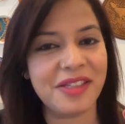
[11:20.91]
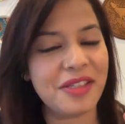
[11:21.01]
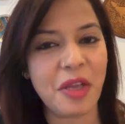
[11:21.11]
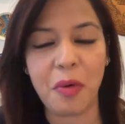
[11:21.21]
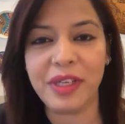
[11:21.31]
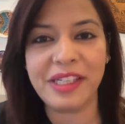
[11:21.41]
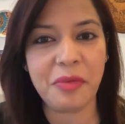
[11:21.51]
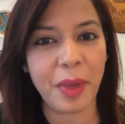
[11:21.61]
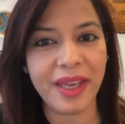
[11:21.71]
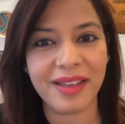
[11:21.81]
the
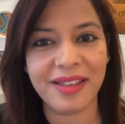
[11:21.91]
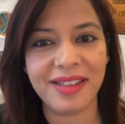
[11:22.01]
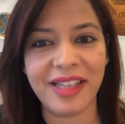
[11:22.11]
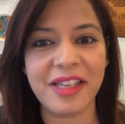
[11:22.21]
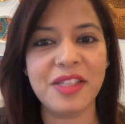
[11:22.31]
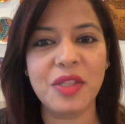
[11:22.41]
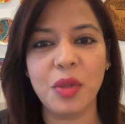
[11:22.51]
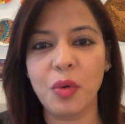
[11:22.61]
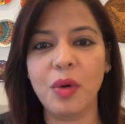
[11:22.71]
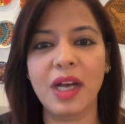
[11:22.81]
only way. There is
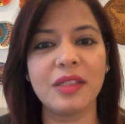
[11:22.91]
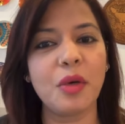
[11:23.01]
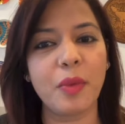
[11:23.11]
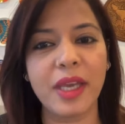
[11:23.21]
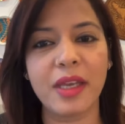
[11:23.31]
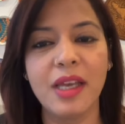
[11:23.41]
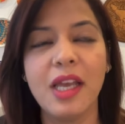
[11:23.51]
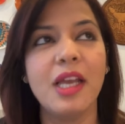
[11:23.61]
no other way.